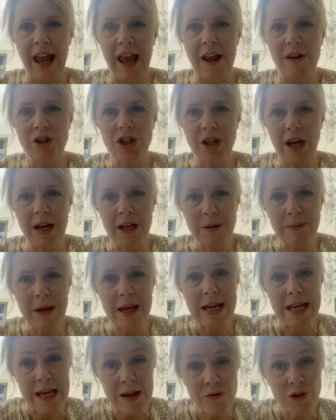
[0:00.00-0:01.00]
If
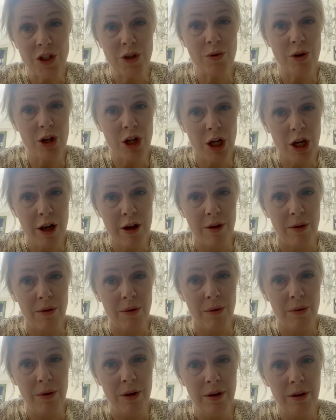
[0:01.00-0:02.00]
Shakespeare gives you a
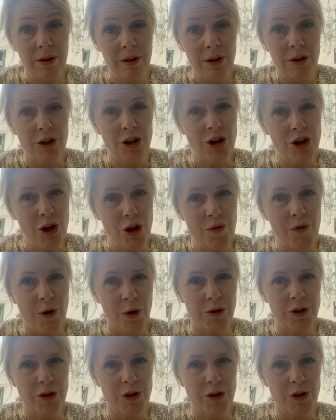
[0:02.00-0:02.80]
clue, you've got